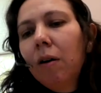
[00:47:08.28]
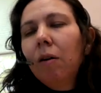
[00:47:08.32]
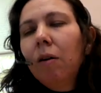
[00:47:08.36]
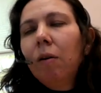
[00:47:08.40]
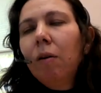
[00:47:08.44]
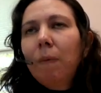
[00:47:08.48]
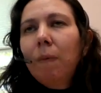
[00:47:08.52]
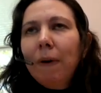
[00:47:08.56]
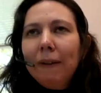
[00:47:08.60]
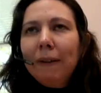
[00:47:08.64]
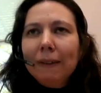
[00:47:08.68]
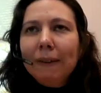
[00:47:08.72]

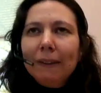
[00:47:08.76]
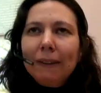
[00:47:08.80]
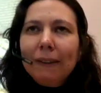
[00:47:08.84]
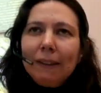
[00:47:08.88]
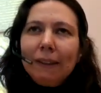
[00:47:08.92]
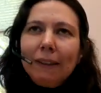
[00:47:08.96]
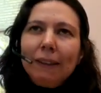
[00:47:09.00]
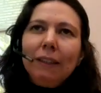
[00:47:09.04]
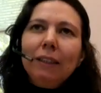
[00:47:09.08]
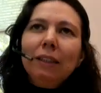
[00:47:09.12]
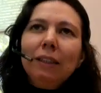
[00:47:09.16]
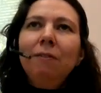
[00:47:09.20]
when
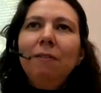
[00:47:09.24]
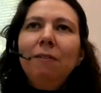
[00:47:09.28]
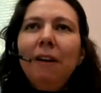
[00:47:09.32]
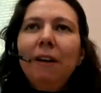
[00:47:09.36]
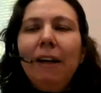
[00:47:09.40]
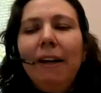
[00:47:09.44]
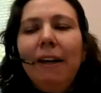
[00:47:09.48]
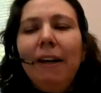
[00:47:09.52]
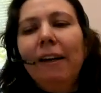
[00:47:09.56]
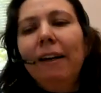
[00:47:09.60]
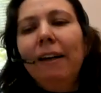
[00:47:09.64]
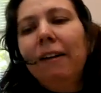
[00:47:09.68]
this
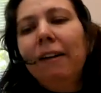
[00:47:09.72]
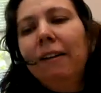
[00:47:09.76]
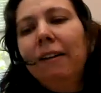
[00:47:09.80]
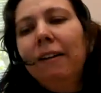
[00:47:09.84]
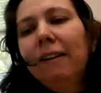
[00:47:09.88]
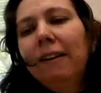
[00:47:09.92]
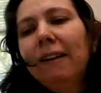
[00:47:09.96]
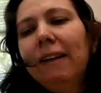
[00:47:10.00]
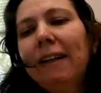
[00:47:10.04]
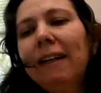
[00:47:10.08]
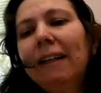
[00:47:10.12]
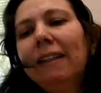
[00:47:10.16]
thing
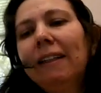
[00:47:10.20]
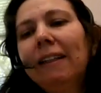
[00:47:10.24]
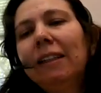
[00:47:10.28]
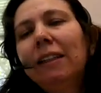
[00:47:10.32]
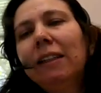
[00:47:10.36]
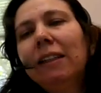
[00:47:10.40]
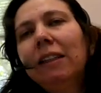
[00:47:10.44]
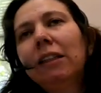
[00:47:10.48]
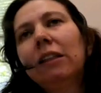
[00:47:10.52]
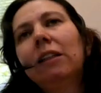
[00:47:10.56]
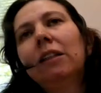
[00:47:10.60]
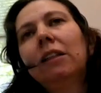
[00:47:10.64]

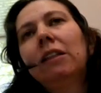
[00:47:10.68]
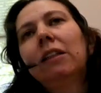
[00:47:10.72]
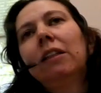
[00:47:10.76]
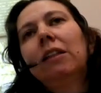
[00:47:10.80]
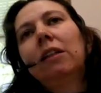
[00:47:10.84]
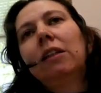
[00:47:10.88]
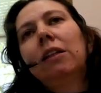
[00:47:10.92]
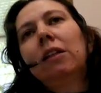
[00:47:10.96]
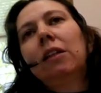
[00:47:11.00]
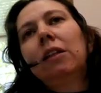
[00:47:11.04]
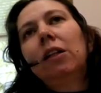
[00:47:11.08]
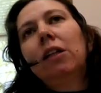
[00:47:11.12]
is
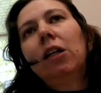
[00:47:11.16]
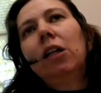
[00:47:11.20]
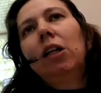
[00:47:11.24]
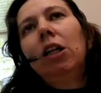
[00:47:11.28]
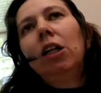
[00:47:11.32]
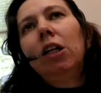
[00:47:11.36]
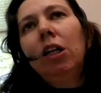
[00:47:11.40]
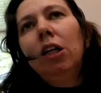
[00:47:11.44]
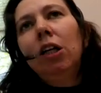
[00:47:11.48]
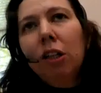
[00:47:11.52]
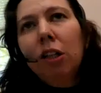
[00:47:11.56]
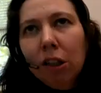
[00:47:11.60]

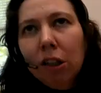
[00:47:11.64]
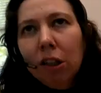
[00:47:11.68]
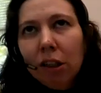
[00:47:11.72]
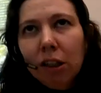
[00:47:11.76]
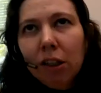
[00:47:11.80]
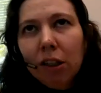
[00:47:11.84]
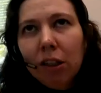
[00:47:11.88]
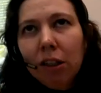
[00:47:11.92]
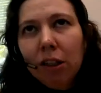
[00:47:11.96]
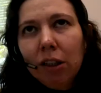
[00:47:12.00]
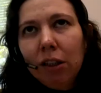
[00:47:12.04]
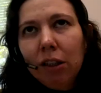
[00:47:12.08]
log
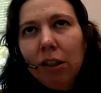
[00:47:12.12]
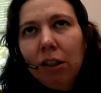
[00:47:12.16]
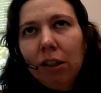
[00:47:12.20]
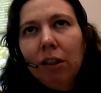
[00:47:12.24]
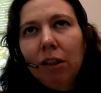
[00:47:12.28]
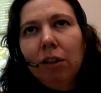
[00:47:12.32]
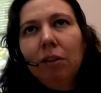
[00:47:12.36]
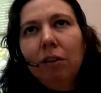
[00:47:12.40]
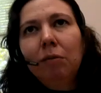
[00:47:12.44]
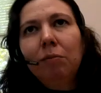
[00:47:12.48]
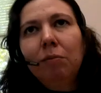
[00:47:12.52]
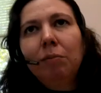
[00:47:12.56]

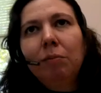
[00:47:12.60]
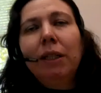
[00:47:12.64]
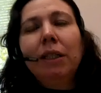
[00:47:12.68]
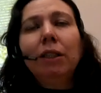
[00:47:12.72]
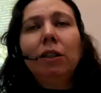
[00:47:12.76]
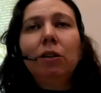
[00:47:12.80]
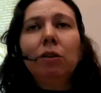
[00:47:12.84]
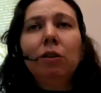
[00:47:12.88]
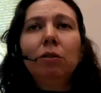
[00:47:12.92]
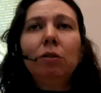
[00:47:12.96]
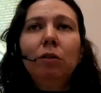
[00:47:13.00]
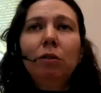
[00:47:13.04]

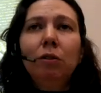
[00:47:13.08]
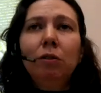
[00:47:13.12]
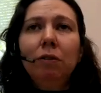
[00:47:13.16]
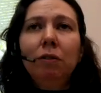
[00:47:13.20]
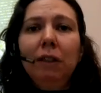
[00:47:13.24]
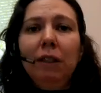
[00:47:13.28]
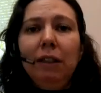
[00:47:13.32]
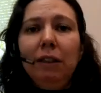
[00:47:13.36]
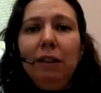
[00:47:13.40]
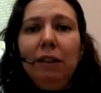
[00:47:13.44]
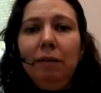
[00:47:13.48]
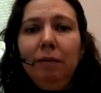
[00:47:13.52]
base 2 of
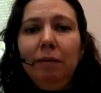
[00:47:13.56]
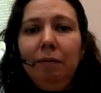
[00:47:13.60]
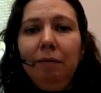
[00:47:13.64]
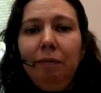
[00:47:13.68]
n.